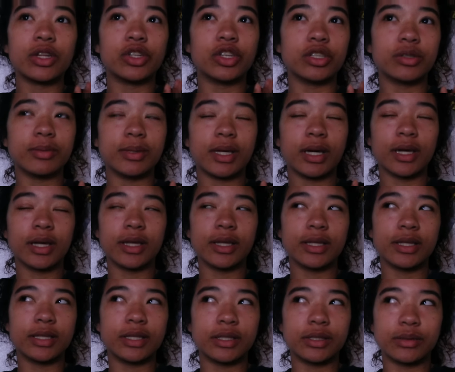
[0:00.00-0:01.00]
just
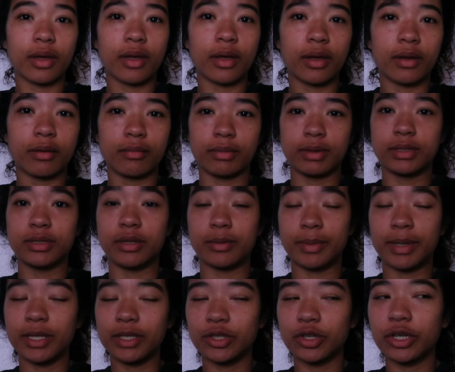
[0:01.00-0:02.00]
because my
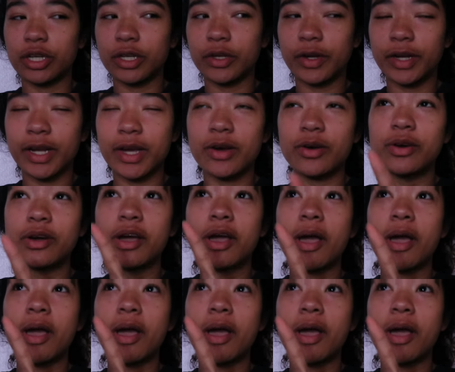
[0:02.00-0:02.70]
stomach is hurting right now